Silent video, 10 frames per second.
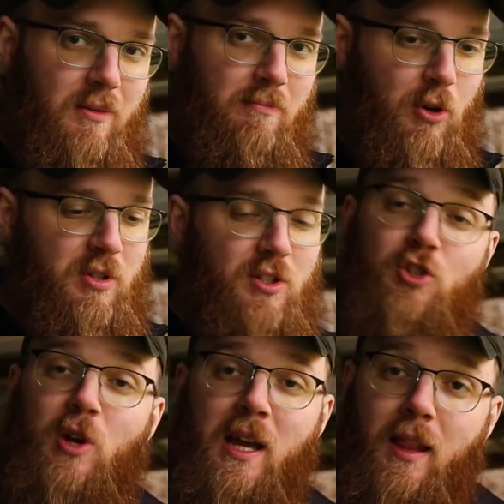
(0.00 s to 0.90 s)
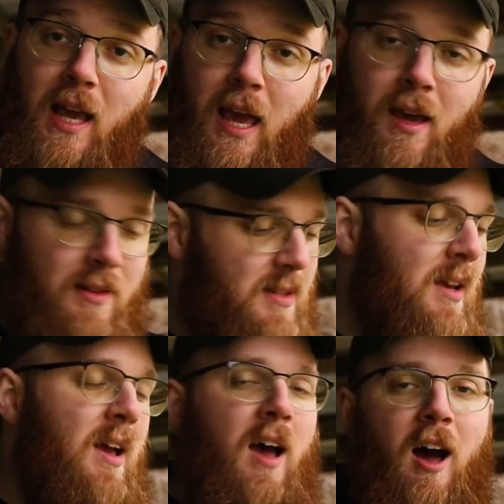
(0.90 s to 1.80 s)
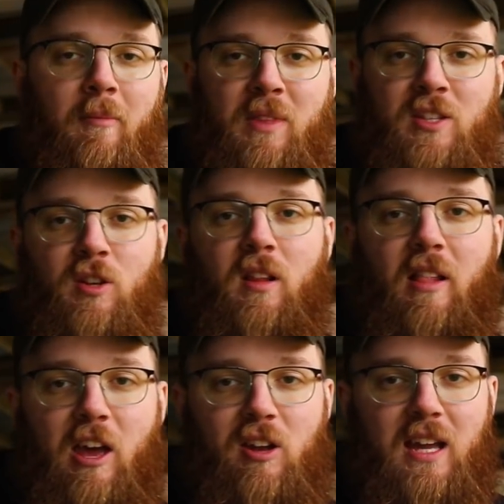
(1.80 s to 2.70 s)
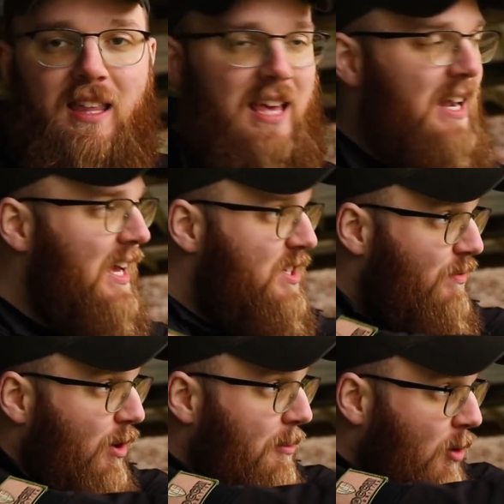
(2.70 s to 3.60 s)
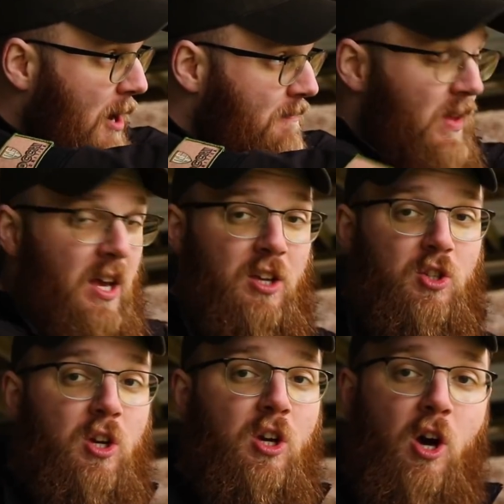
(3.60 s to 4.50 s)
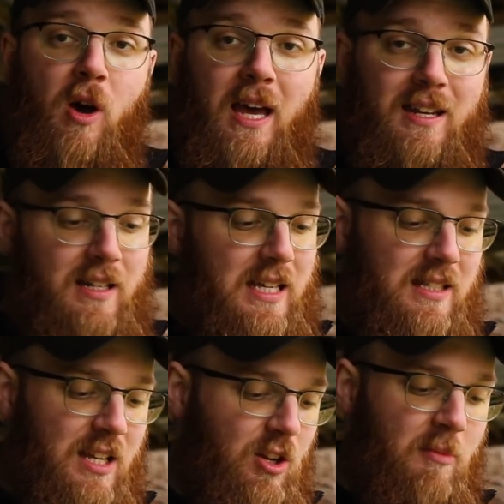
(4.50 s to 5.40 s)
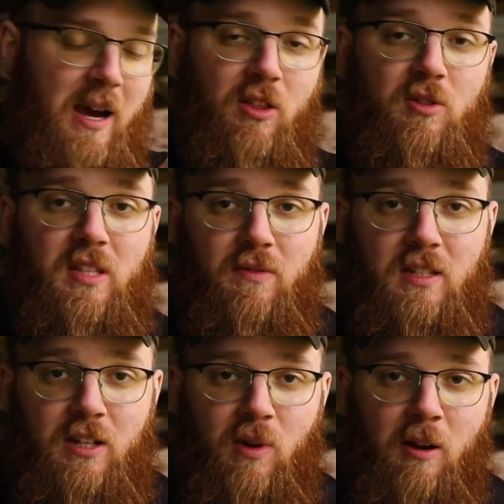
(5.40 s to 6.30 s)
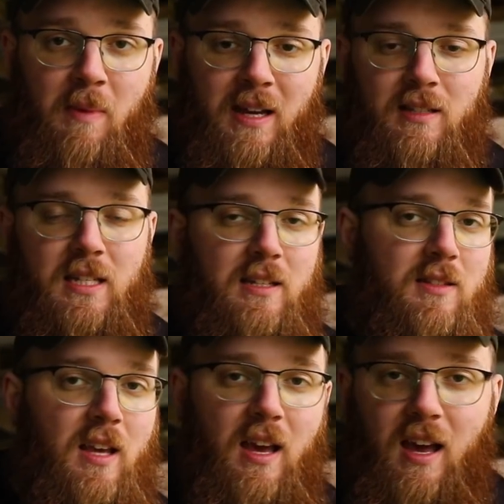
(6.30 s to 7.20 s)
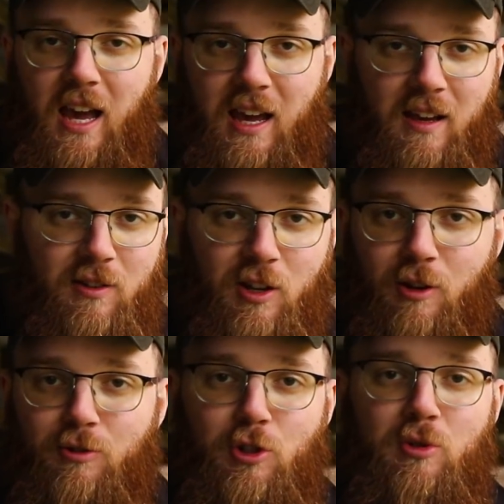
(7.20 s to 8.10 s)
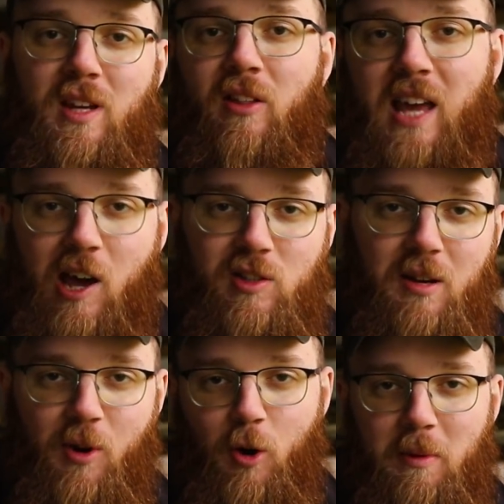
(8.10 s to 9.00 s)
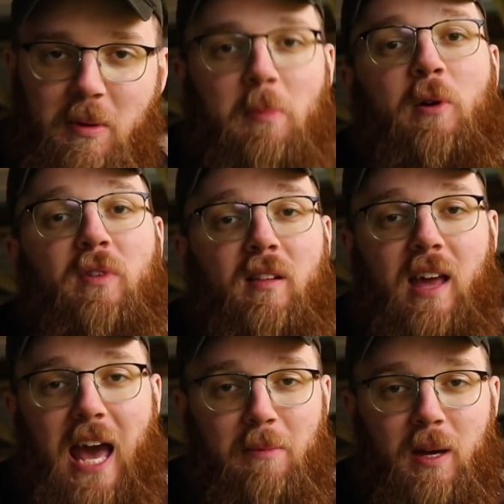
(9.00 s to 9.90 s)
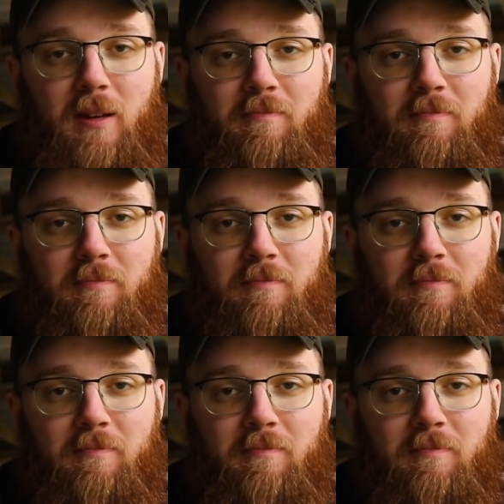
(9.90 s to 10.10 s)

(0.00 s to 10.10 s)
person strangling hands, this will allow you to get that nice firm grip, so you can go ahead and continue to buy those 17-round magazines and, you know, shoot until the cows come home and be perfectly happy.